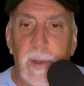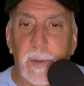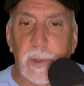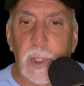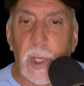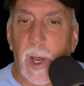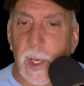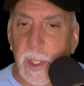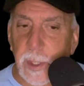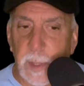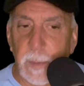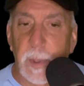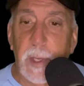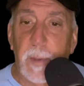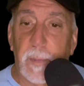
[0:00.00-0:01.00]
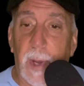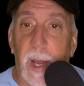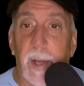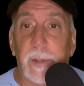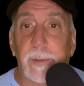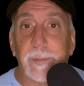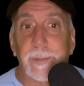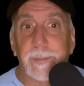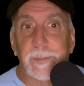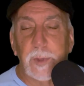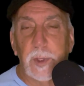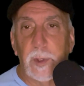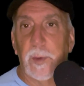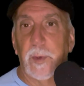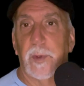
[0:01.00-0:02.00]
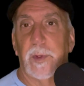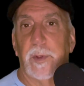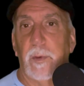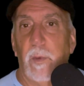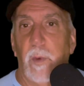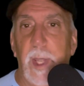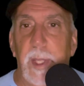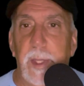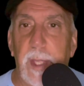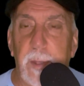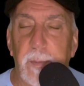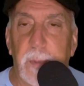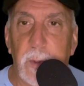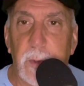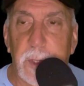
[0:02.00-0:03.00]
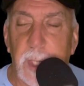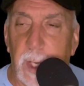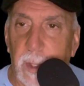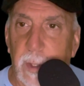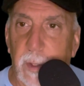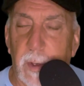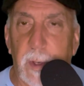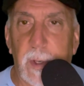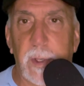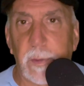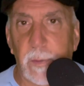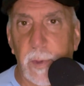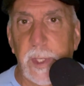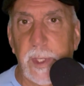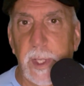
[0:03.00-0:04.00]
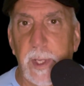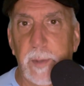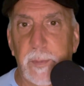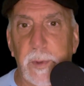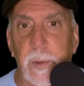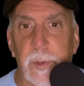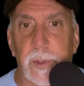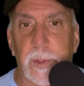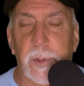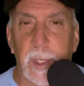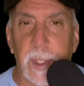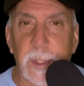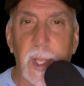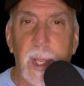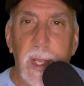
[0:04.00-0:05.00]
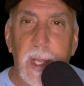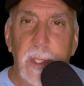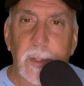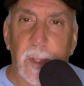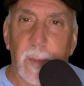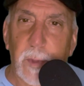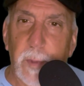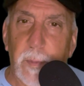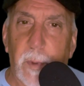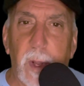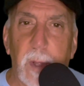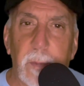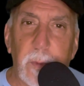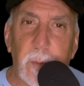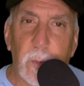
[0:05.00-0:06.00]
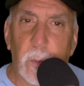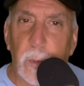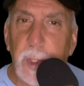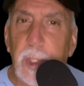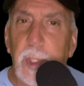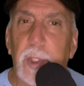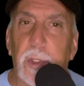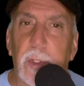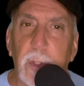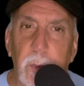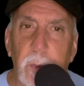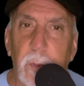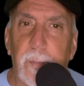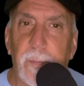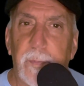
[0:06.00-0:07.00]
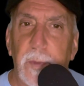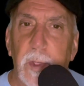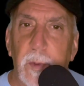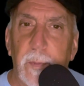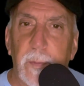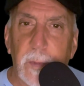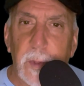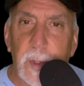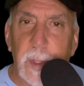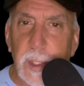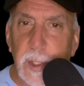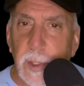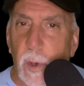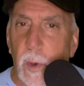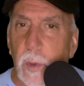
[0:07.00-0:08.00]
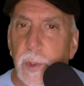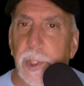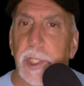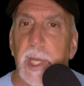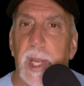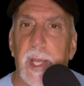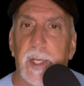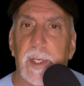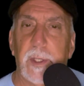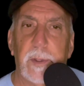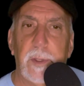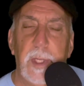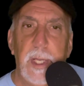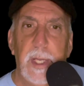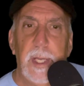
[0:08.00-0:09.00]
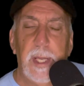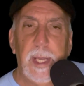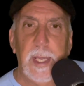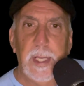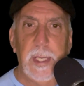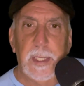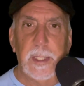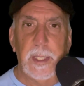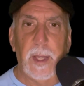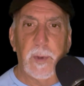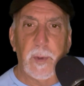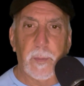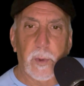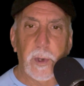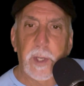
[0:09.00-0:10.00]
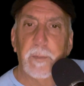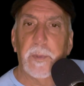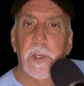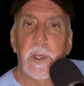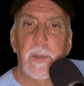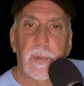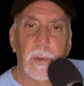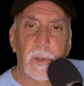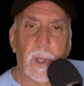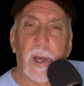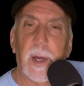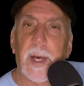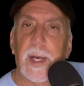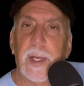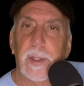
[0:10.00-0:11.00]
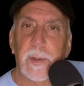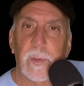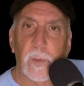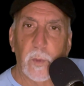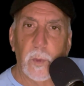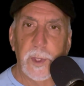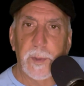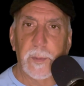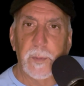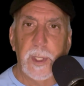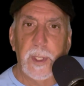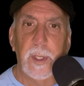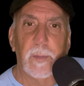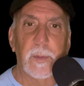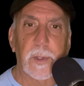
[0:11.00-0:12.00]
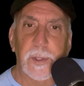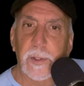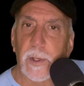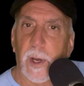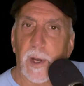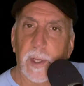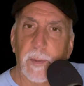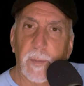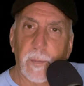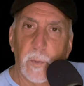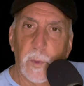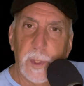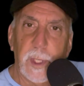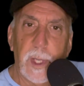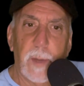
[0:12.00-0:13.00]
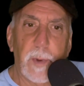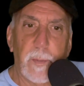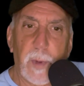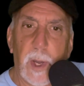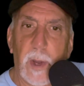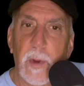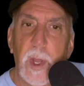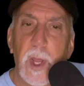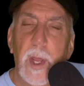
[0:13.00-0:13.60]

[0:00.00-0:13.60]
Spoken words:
talking to me about, the way they abuse alcohol and the way they abuse drugs. So I'm going to probably redo this whole channel, and I'm going to bring people on with me. I'm going to talk with them about,